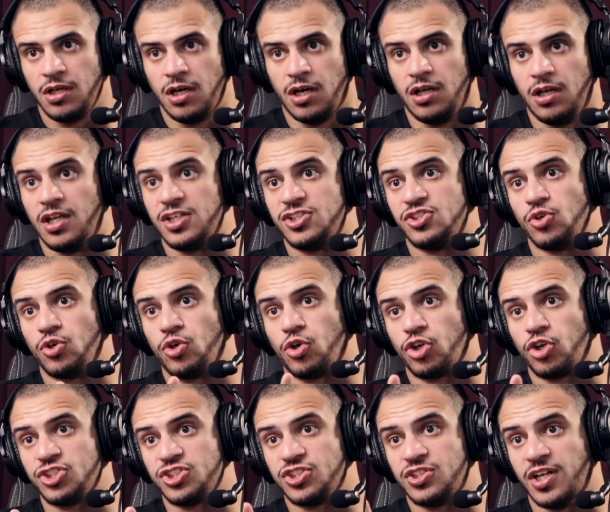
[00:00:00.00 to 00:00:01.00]
unless you
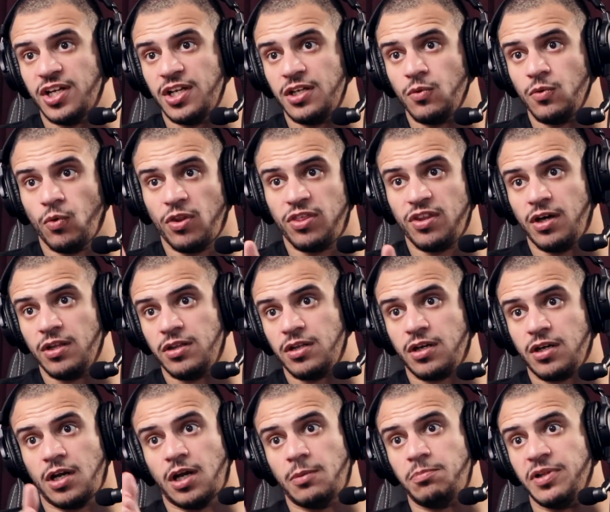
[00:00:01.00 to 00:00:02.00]
cross-train with other
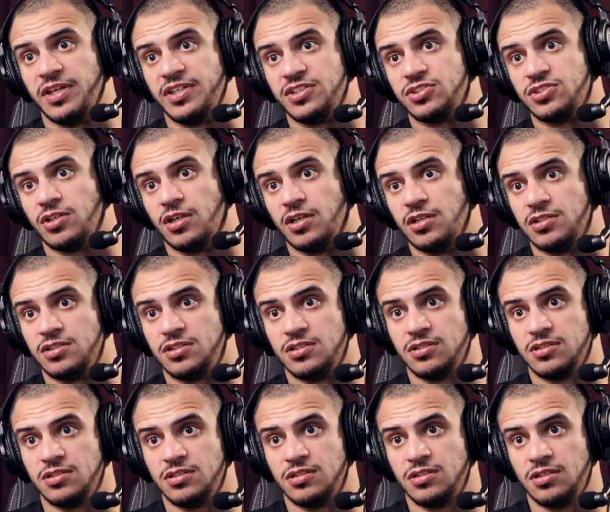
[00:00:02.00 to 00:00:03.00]
grappling styles.
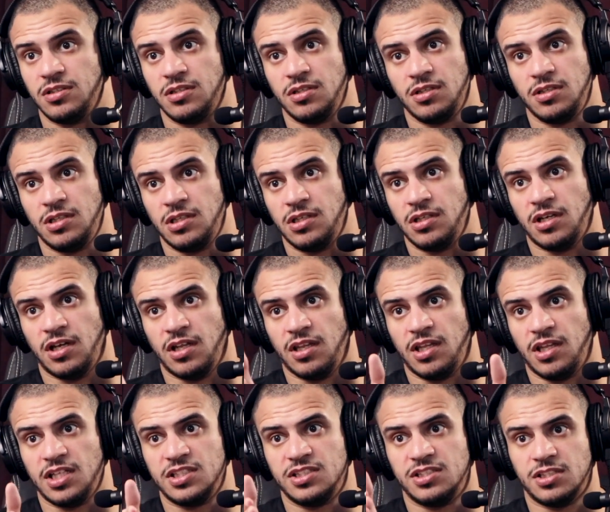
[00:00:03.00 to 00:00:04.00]
And
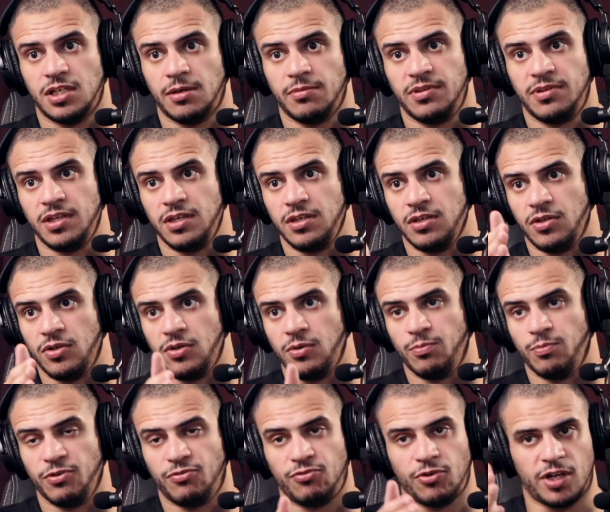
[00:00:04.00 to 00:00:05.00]
that's something,
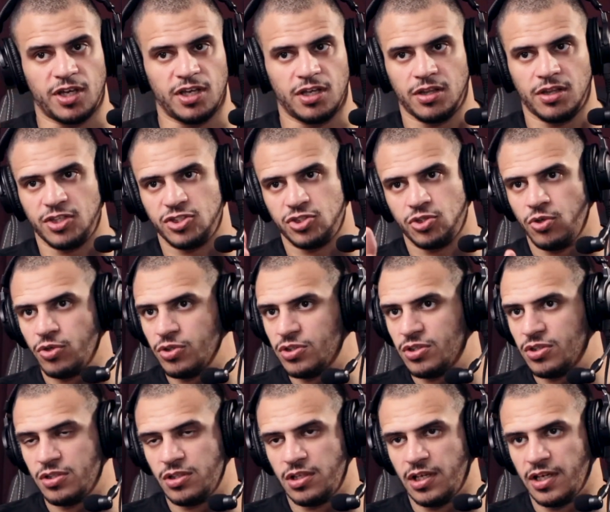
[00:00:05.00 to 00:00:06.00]
before I hear this
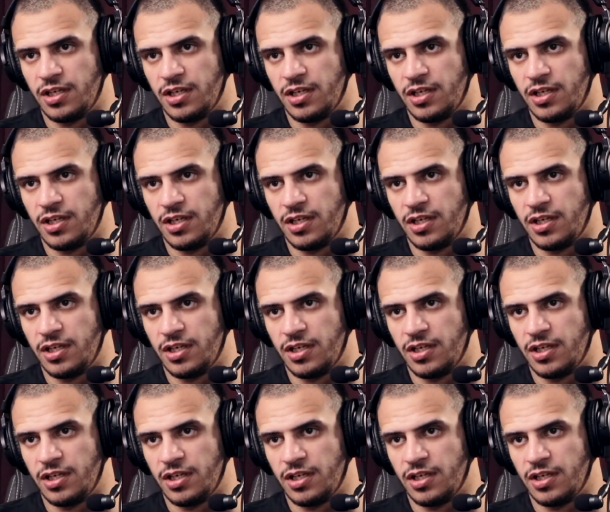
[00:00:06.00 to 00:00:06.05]
quote,